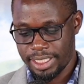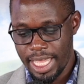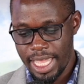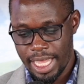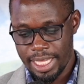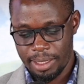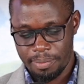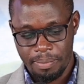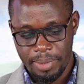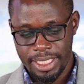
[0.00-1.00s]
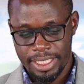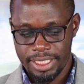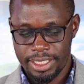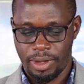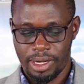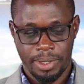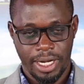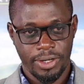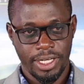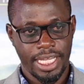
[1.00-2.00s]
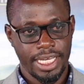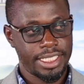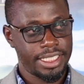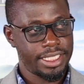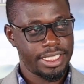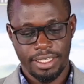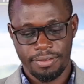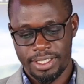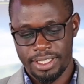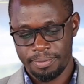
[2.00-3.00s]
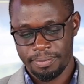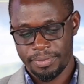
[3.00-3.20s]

AI capabilities while prioritizing safety,